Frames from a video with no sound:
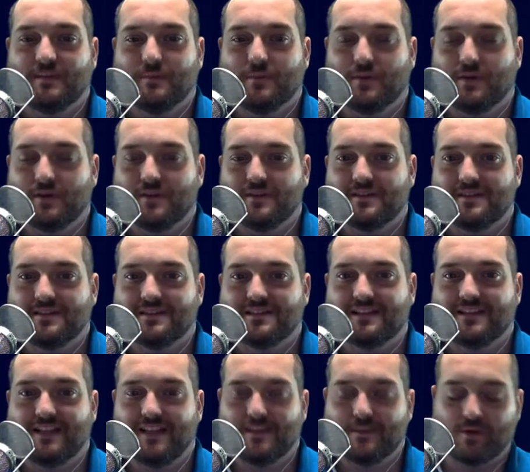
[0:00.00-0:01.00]
part of the
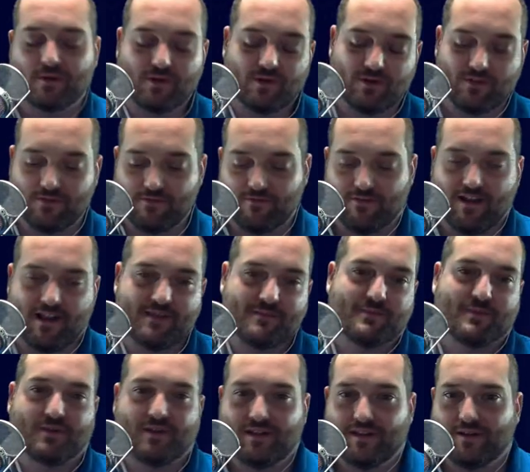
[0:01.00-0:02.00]
disclaimer or the fine
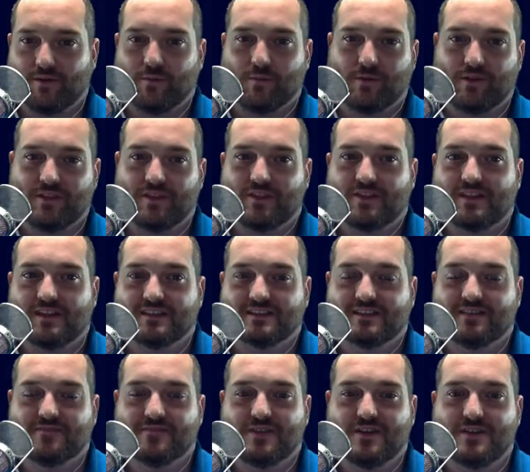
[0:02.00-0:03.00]
print or one of the things
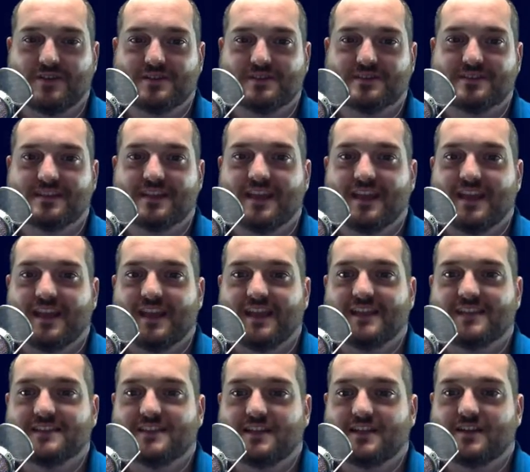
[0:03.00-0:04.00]
I've noticed
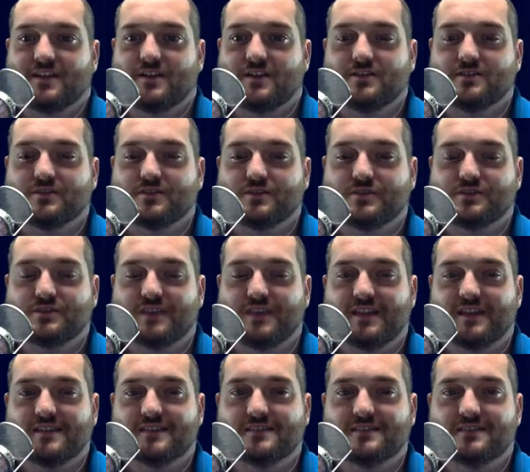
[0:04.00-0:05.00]
is that it also
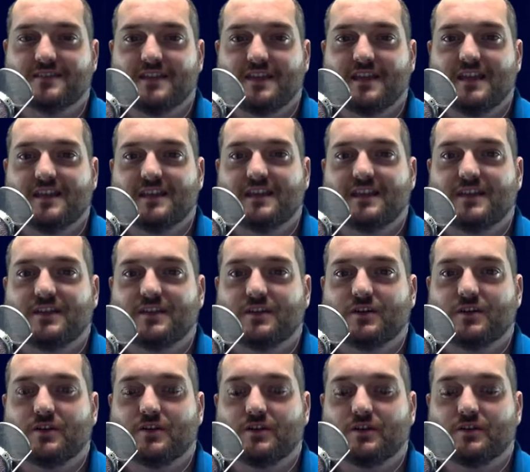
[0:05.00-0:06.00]
says that
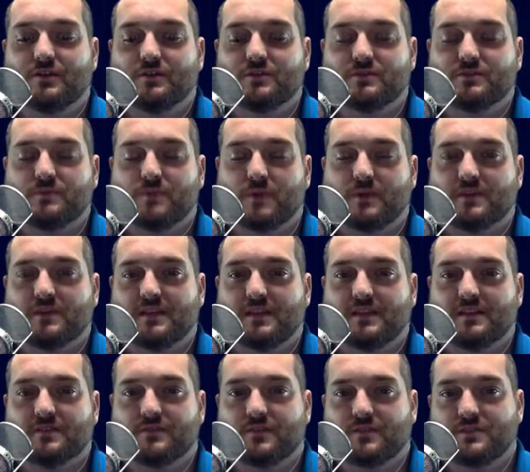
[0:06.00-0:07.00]
your Smart
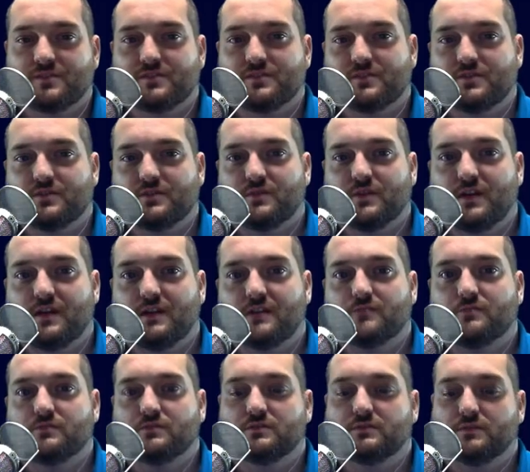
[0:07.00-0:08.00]
Things version 2
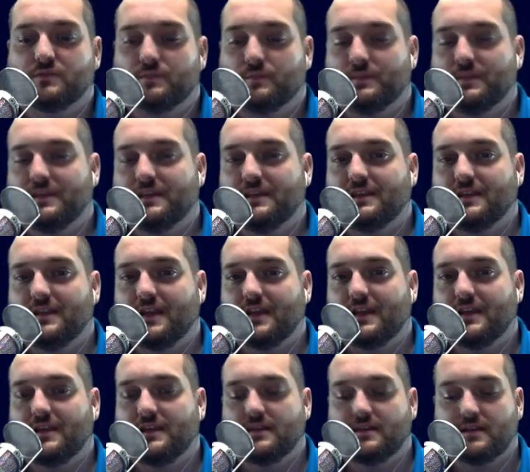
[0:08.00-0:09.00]
hub will
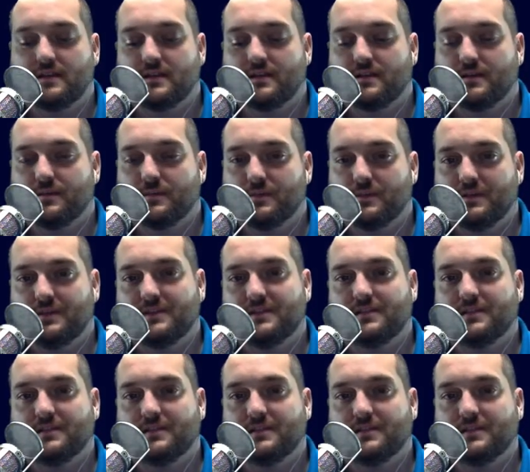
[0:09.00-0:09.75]
be a uh, complete